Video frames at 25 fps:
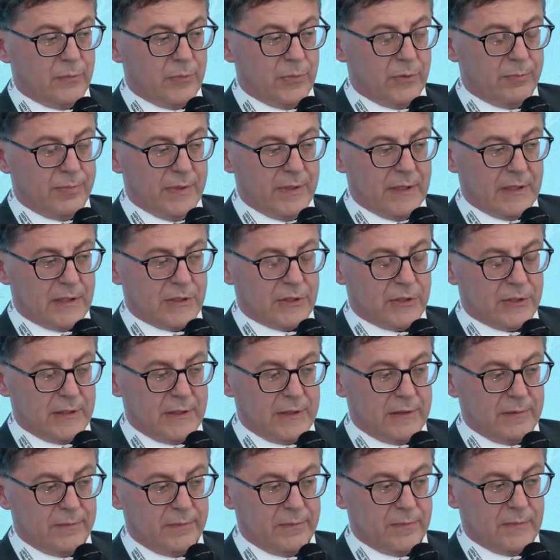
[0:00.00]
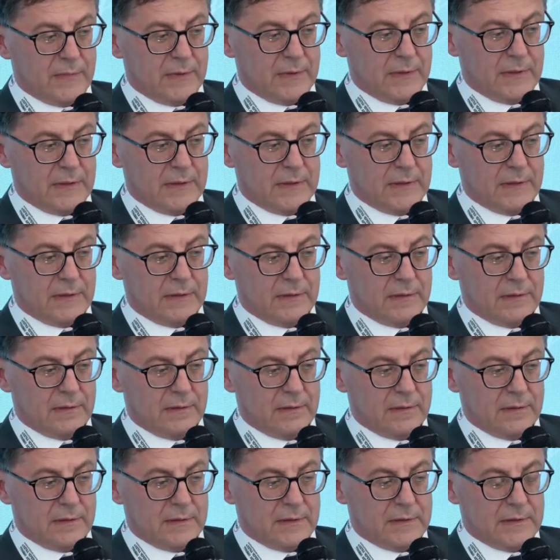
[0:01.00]
the corticosteroids to everyone
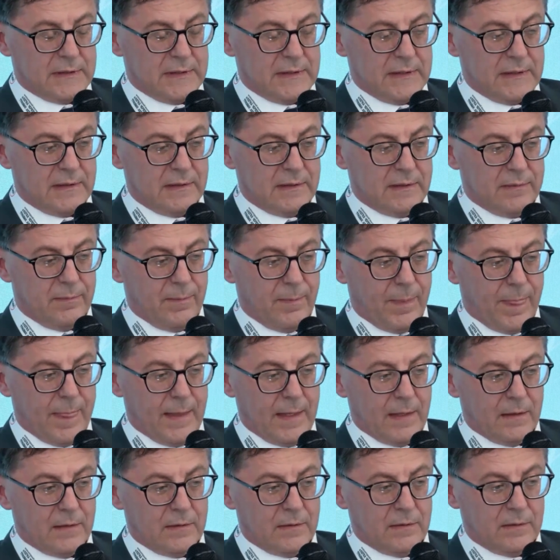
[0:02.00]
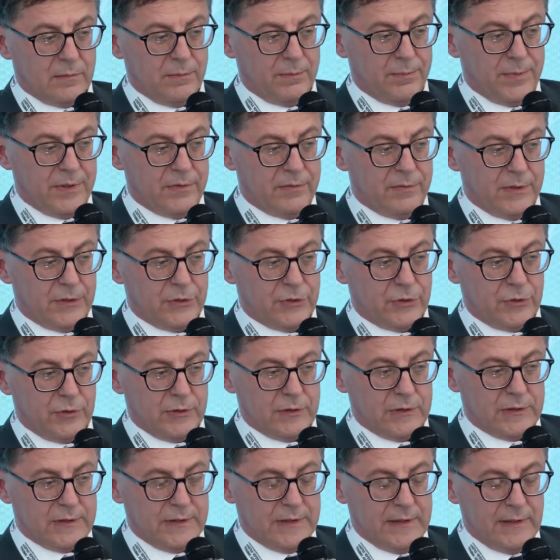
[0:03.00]
after ACBT.
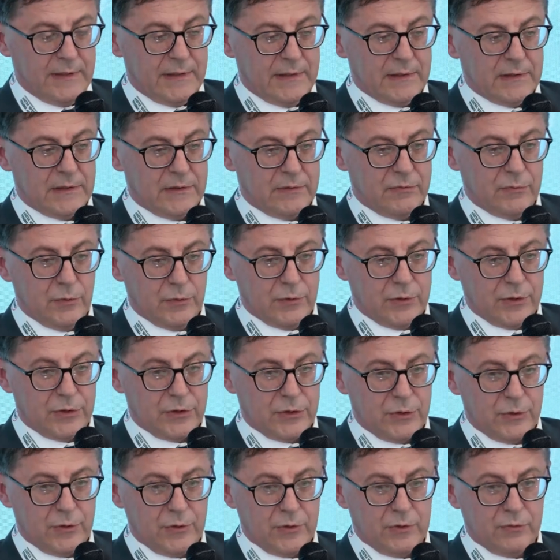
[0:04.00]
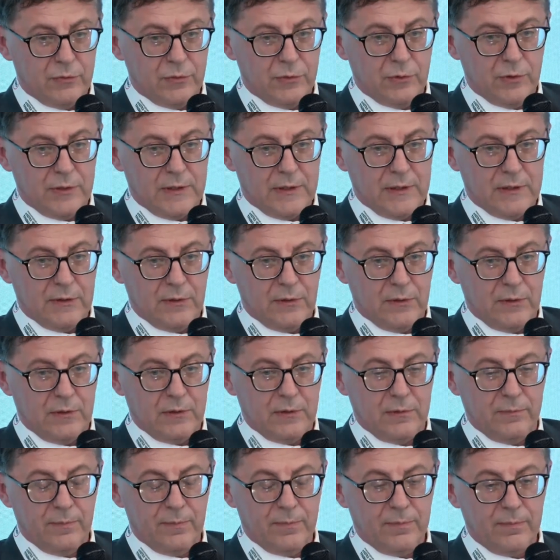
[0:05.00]
First, it increases
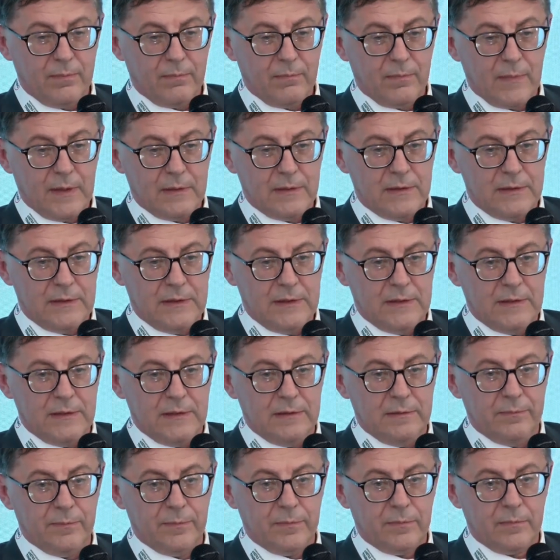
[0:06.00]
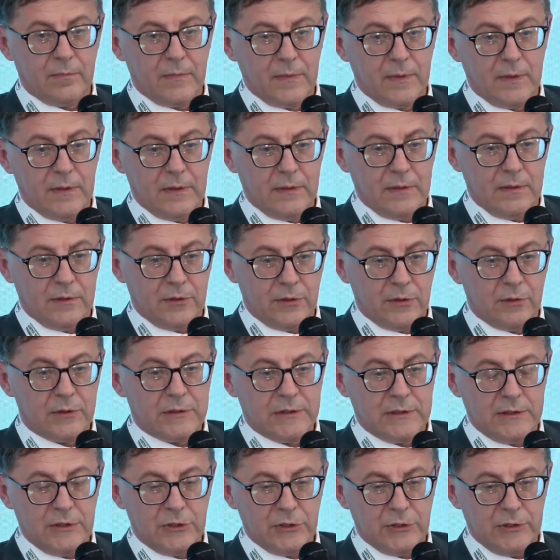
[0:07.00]
the resistance of
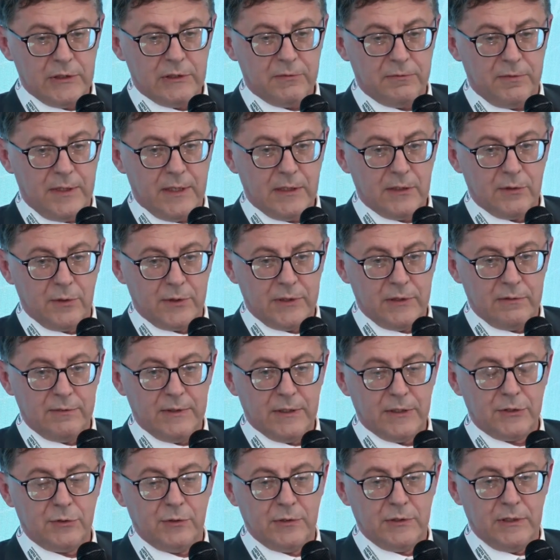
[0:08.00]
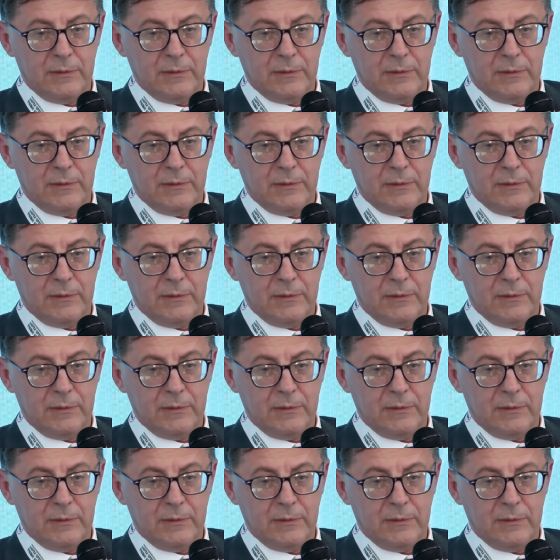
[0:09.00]
the inner ear